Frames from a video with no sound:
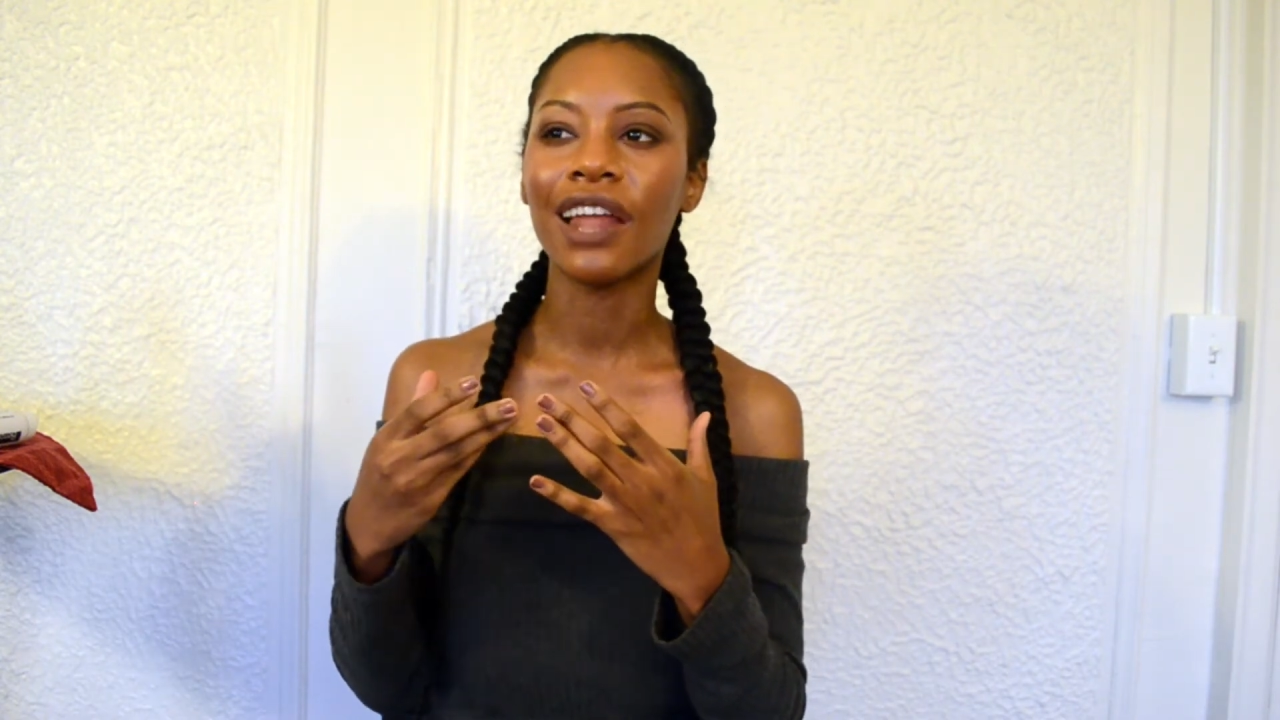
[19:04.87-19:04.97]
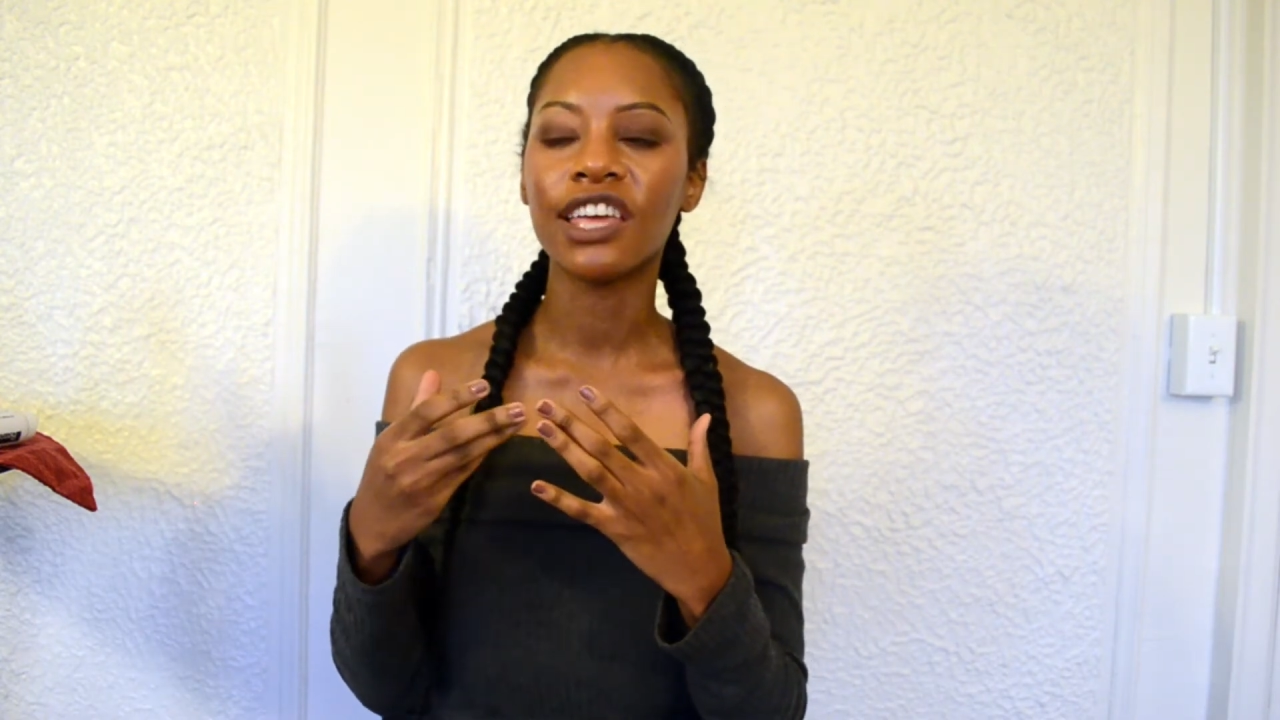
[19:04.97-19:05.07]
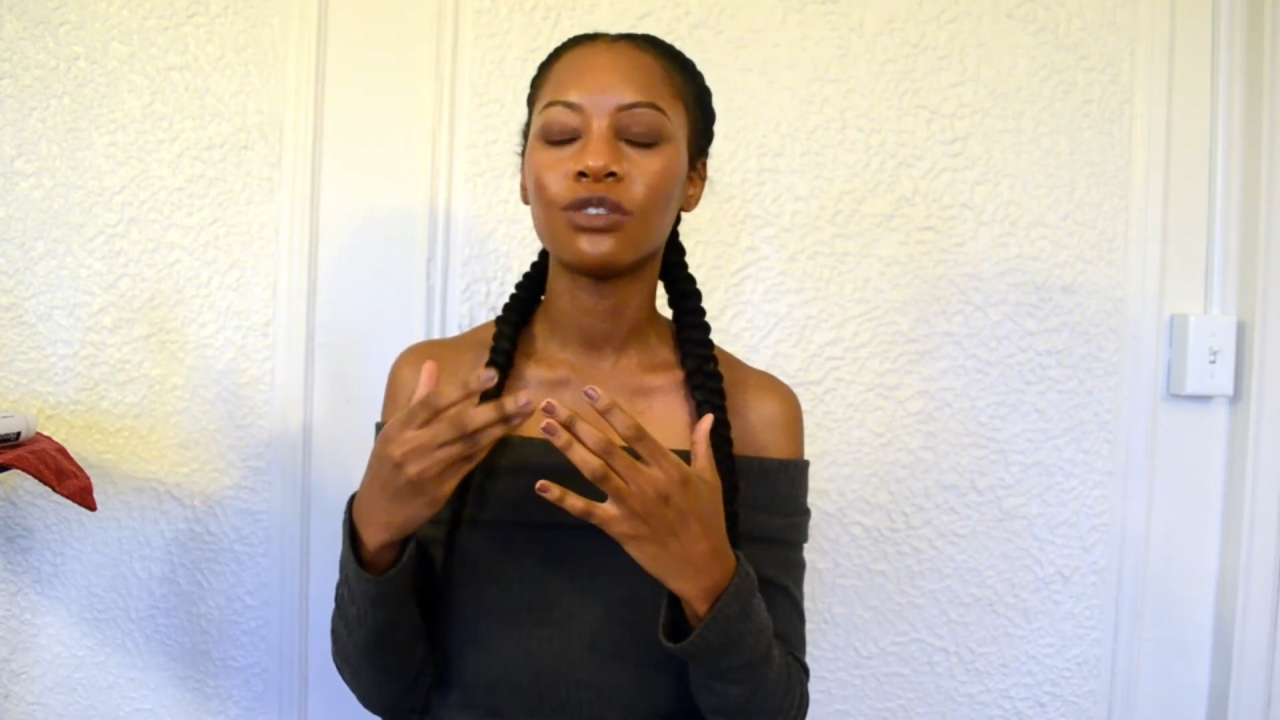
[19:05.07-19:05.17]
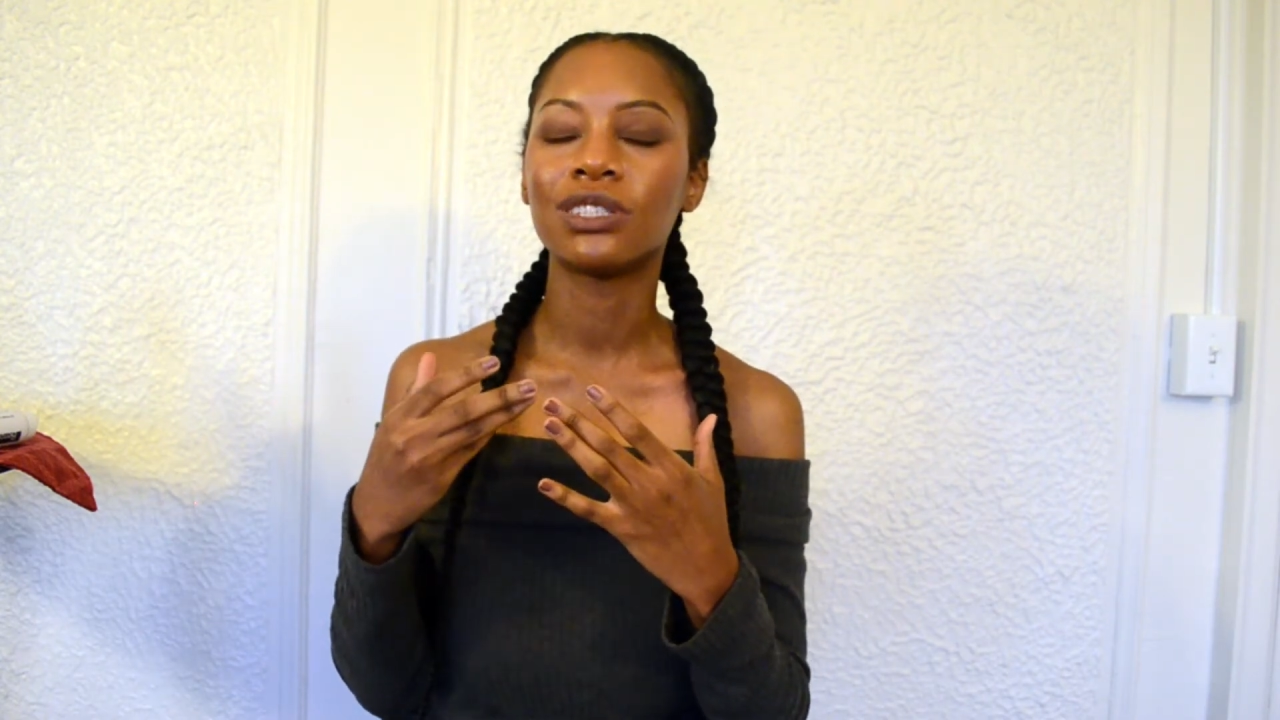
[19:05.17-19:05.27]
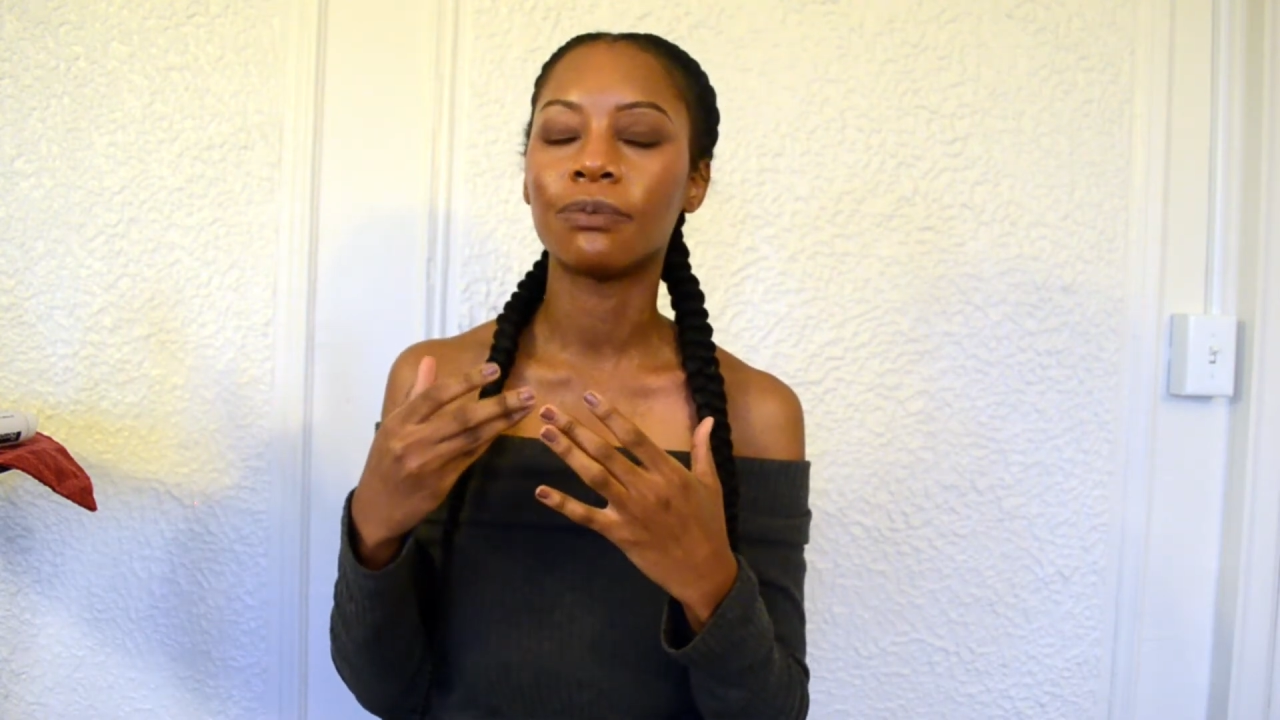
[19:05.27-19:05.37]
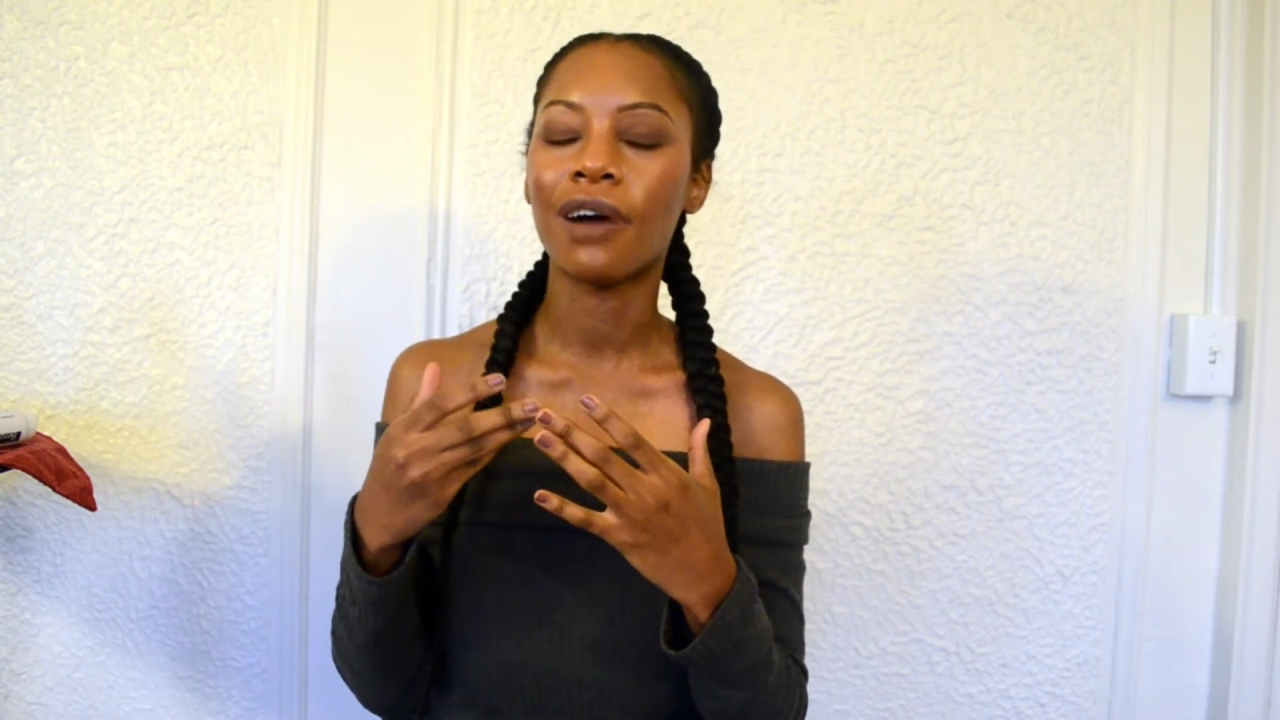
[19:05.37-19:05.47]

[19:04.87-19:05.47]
like using